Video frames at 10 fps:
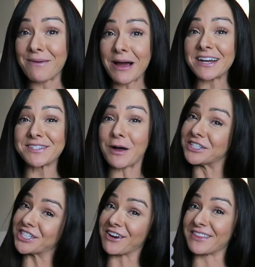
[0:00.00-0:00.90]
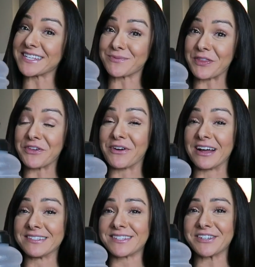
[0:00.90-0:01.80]
I might as well share this with you
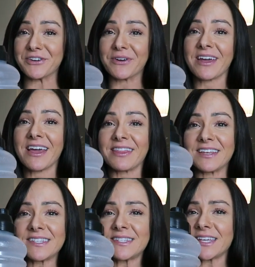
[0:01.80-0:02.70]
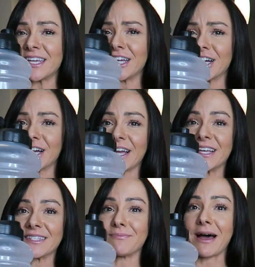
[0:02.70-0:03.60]
guys too. This here
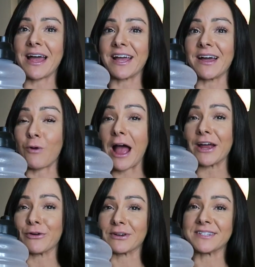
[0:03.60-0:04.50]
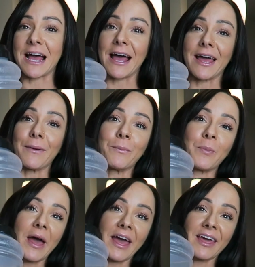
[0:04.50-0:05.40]
is my ride or die
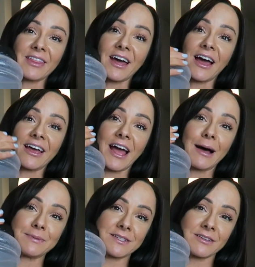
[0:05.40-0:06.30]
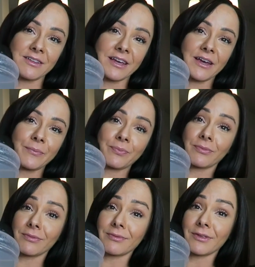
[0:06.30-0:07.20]
bae that I absolutely
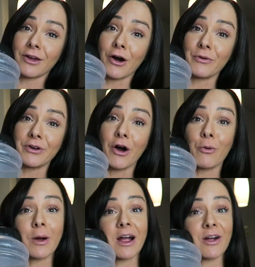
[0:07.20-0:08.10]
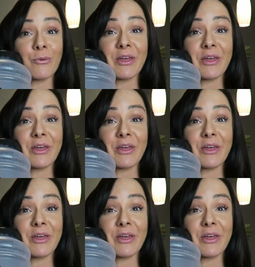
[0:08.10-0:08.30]
go nowhere